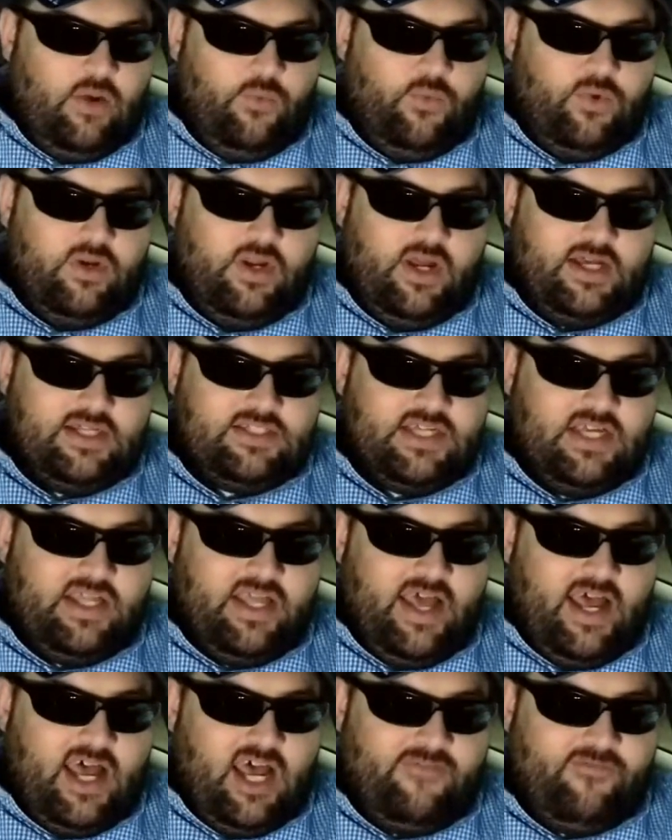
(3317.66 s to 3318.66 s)
I would not
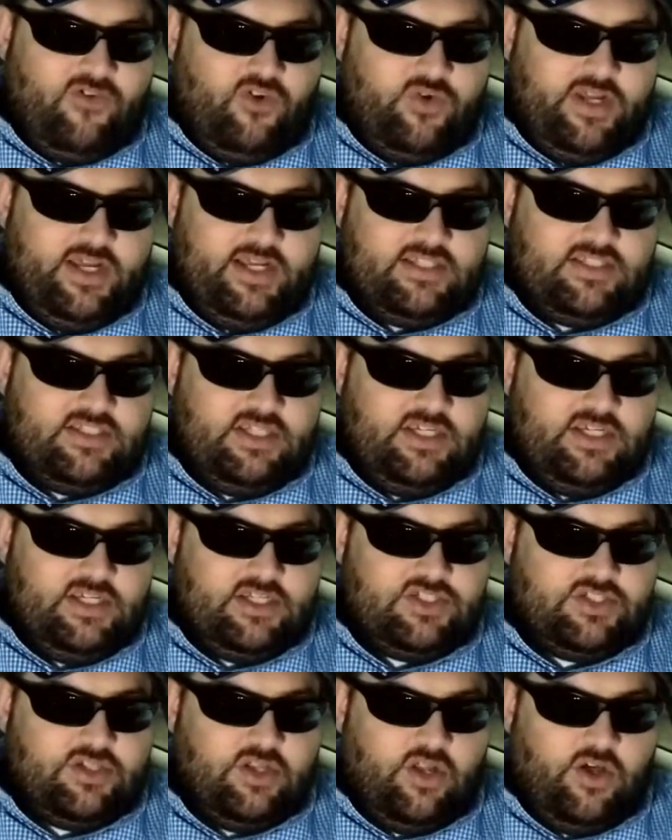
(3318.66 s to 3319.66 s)
say the iPhone
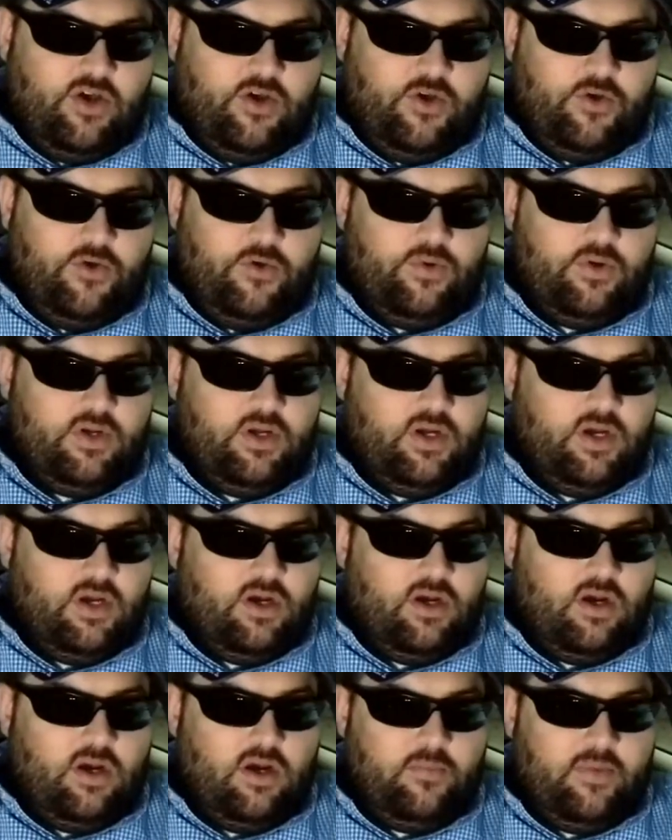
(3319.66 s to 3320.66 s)
SE is slow.
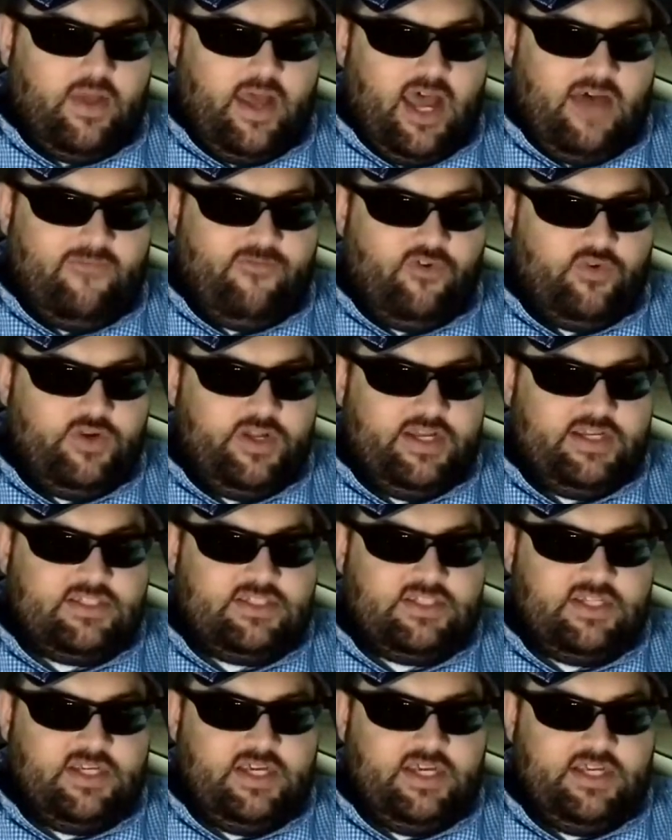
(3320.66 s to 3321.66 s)
Um, the iPhone
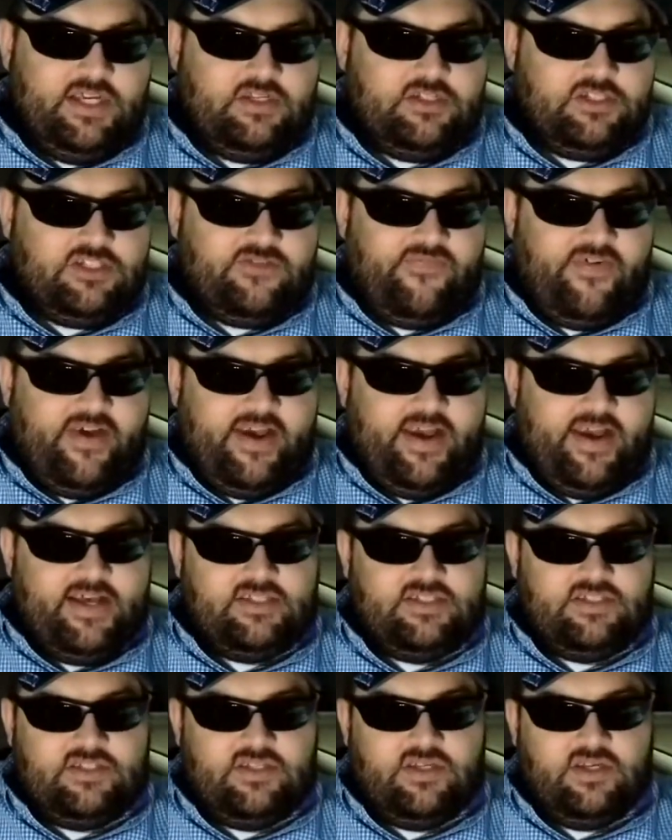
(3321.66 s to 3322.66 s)
SE is as
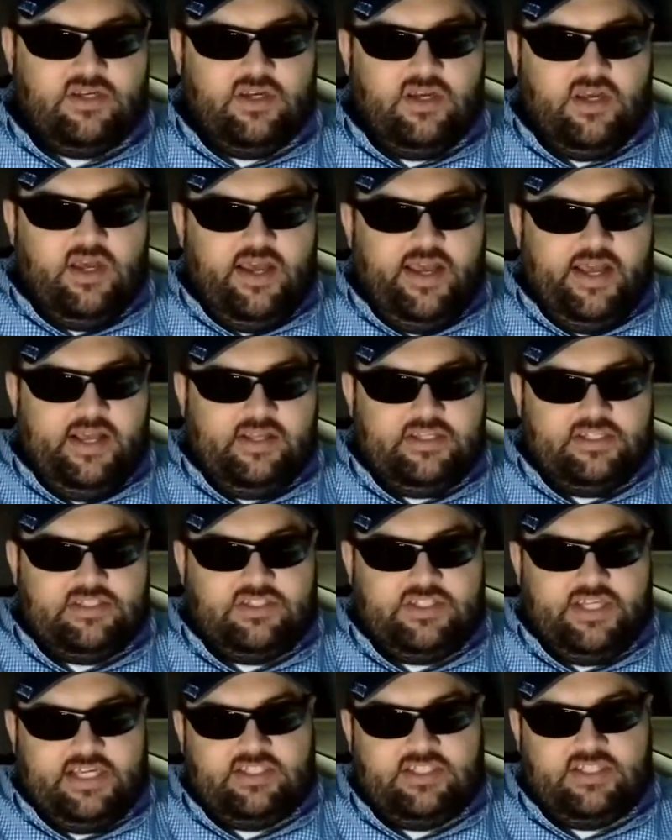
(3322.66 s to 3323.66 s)
fast as a
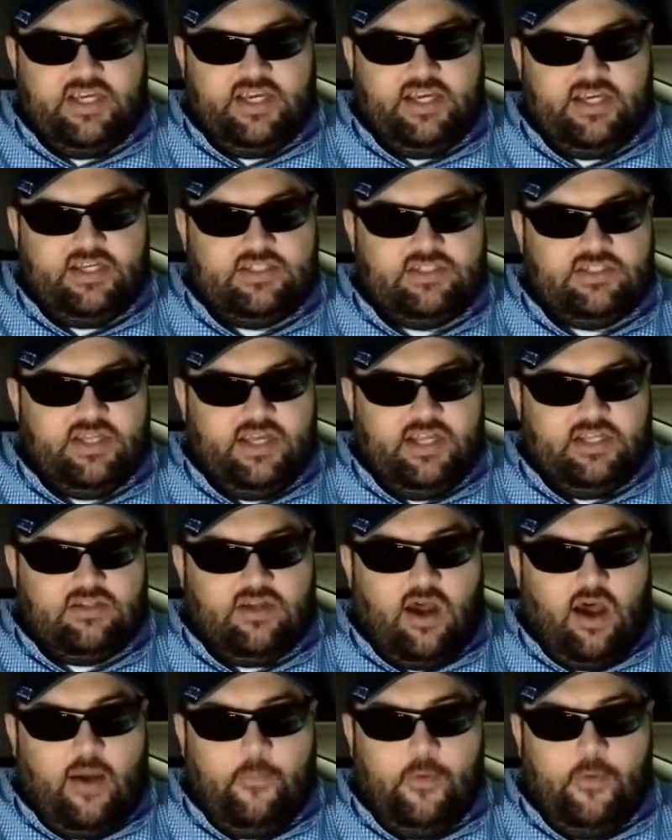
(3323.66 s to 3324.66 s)
6S, and it's
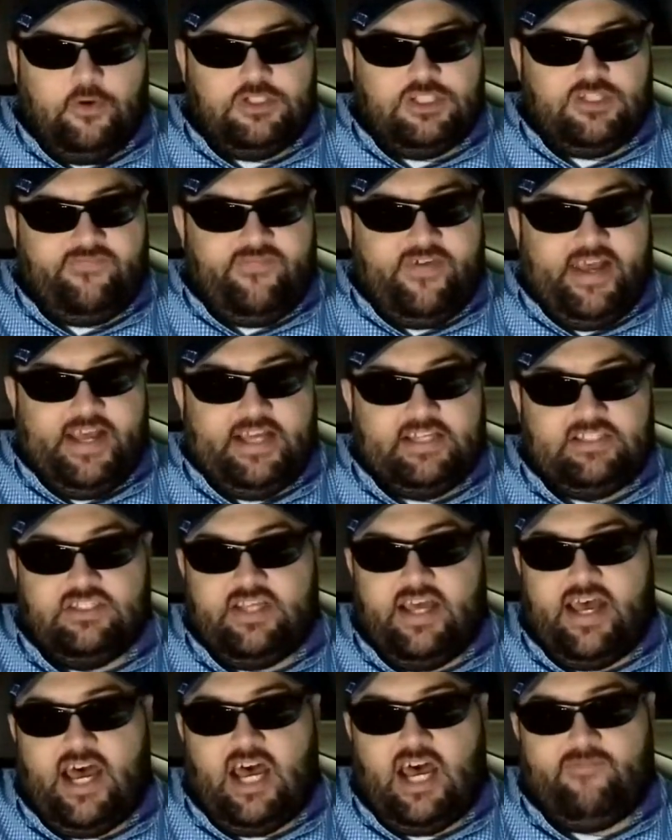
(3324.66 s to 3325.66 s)
almost as fast
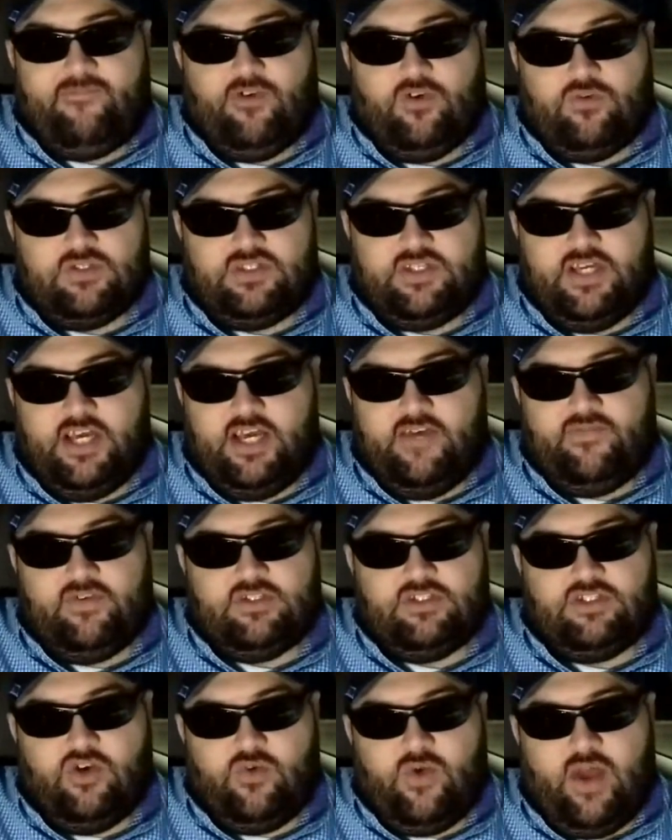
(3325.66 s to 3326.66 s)
as the iPhone
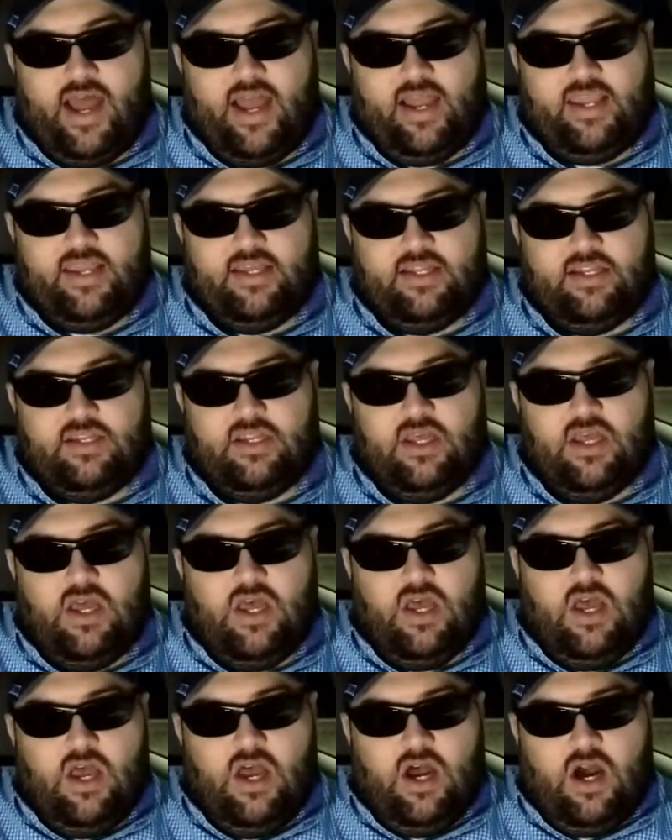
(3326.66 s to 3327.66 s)
7. So I can
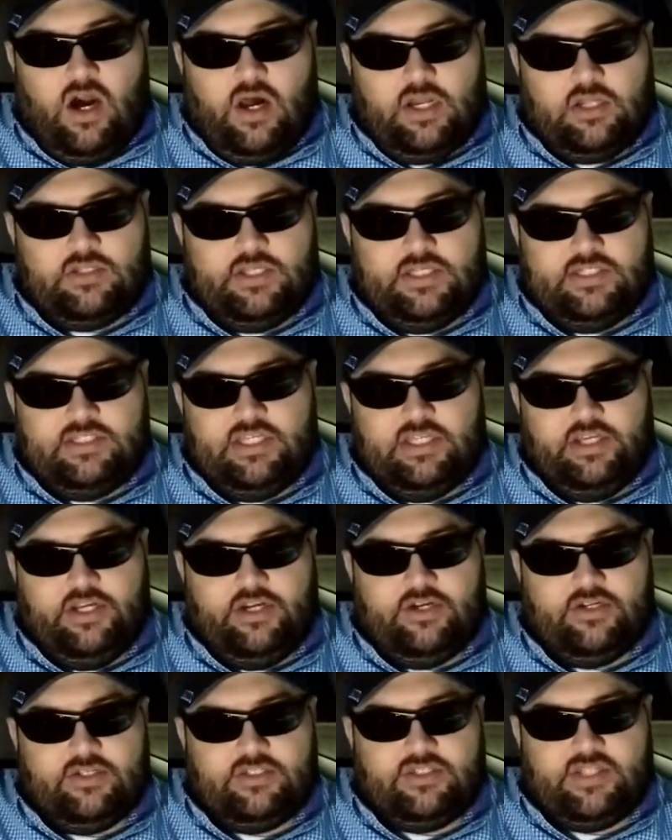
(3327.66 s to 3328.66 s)
honestly sit
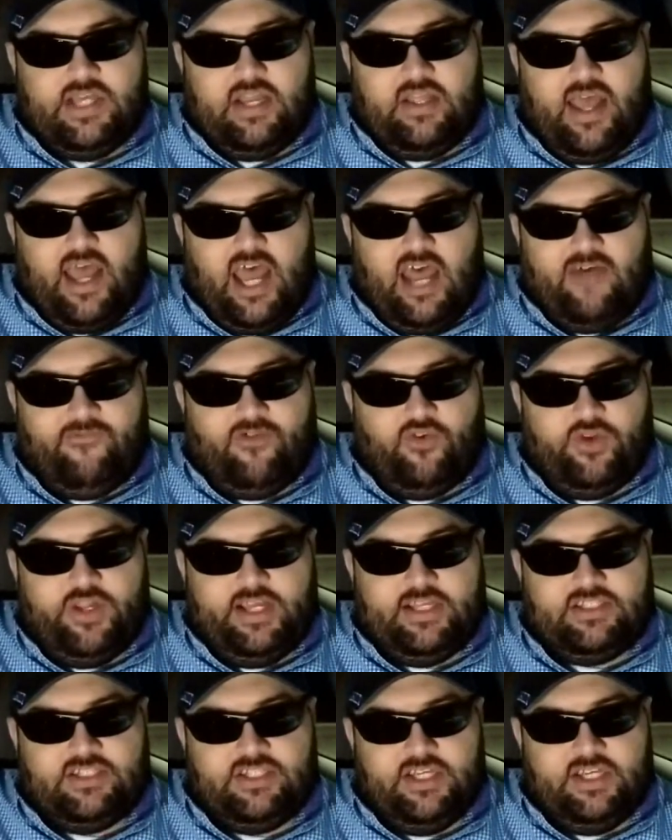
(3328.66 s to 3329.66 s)
here and say the iPhone
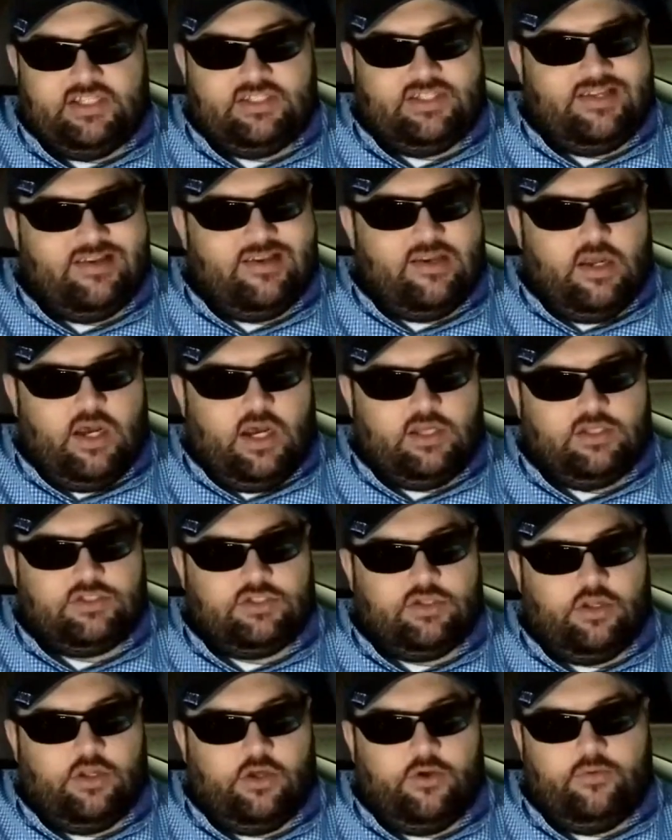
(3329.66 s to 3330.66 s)
SE is not
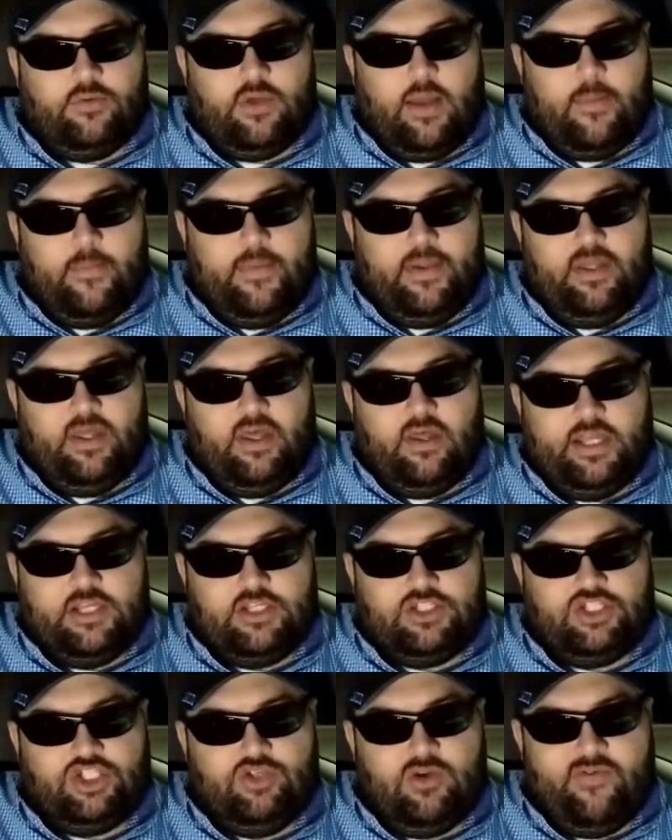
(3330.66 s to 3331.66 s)
slow. I mean,
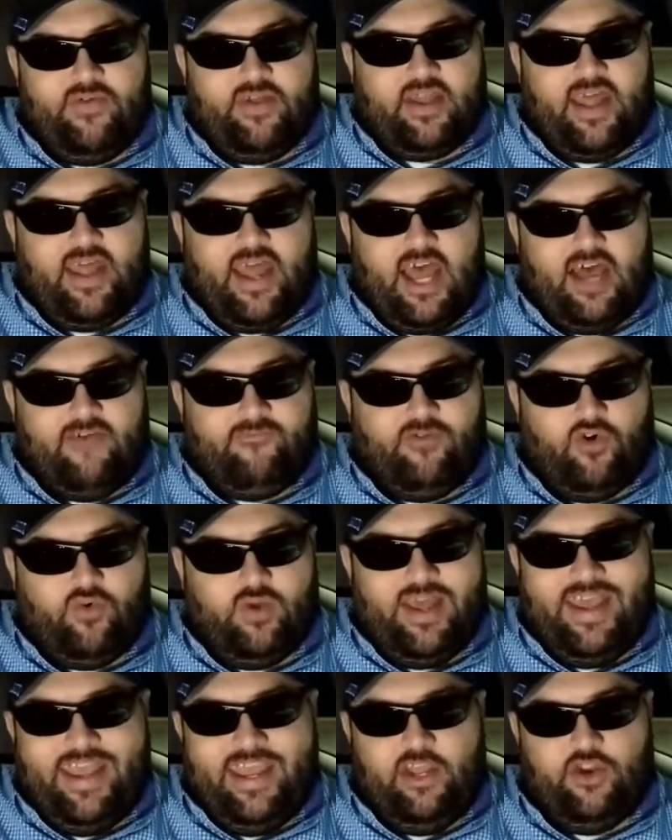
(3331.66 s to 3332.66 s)
unless you have like an iPhone
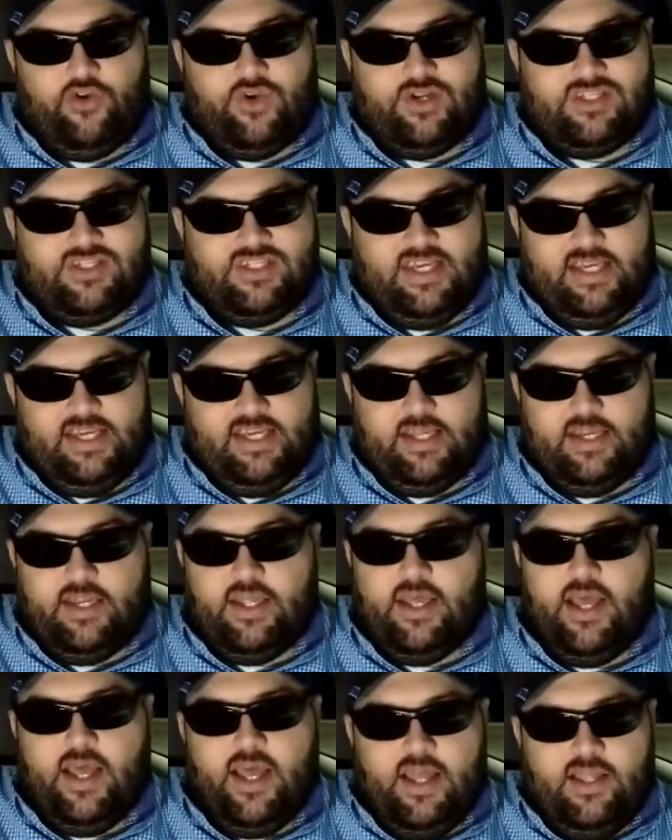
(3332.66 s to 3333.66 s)
8 or a 10,
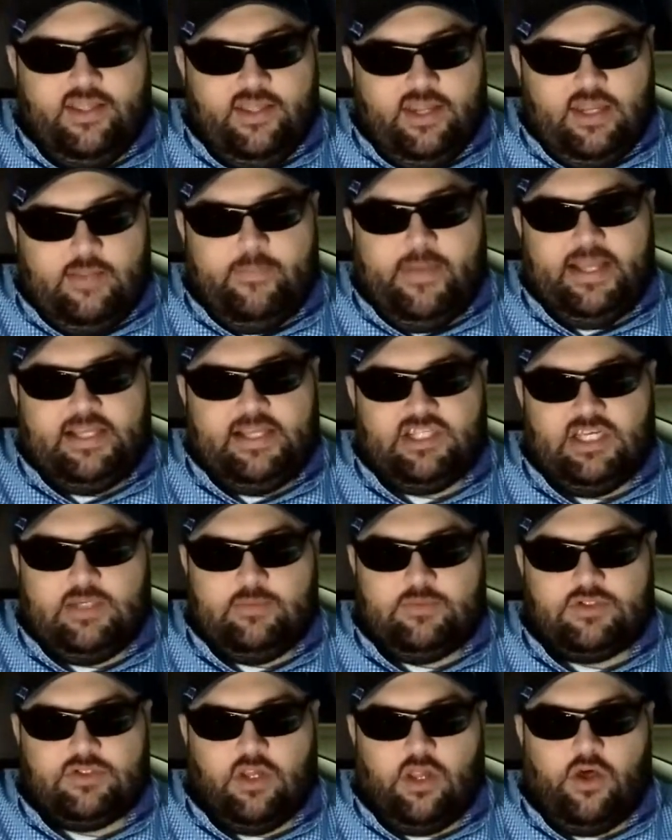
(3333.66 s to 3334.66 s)
then it may
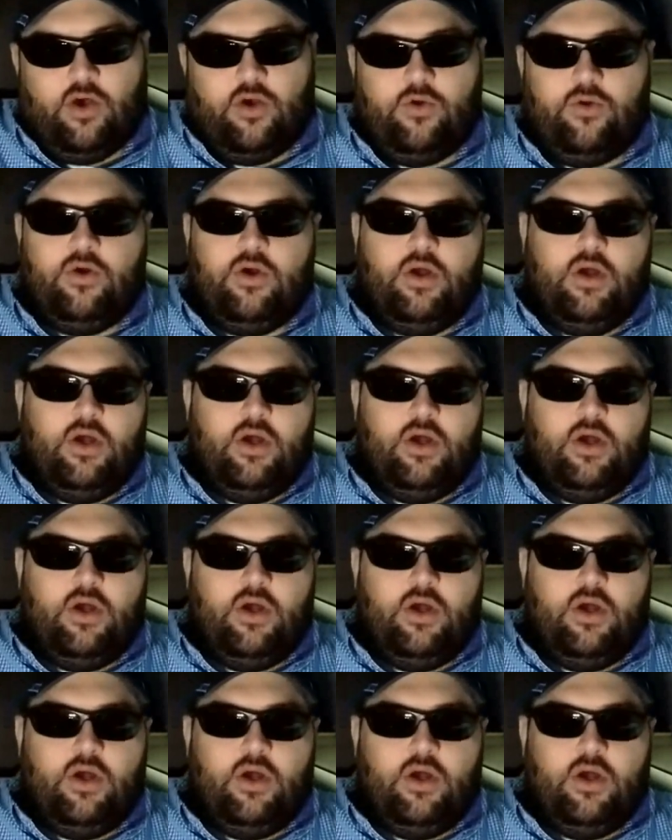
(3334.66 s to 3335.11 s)
seem slow.